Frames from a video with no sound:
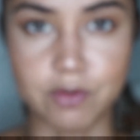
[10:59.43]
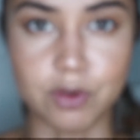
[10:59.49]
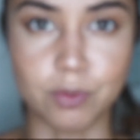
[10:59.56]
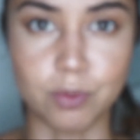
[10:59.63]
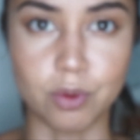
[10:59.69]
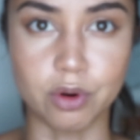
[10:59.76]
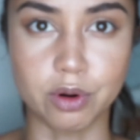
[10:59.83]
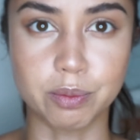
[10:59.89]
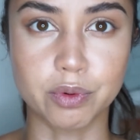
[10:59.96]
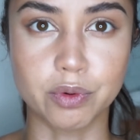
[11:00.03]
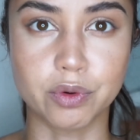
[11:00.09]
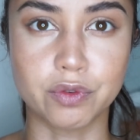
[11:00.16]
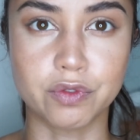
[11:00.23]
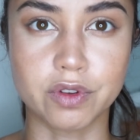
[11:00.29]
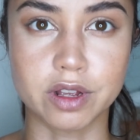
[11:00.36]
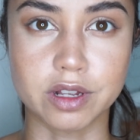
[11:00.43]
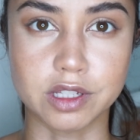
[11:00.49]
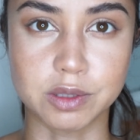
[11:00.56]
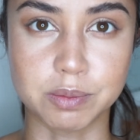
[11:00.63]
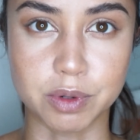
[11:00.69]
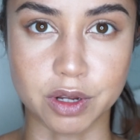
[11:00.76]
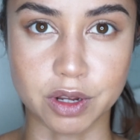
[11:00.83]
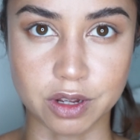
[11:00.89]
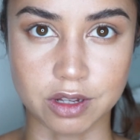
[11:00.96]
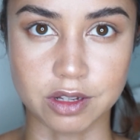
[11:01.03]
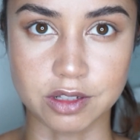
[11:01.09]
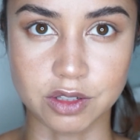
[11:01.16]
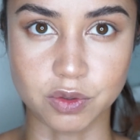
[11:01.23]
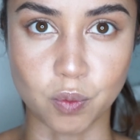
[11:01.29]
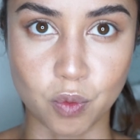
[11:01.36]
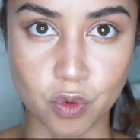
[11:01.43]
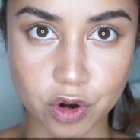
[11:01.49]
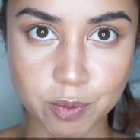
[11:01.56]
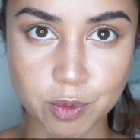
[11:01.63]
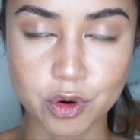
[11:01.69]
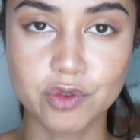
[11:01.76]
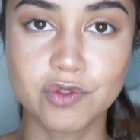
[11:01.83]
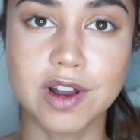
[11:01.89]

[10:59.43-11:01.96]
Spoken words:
it in waterproof is because waterproof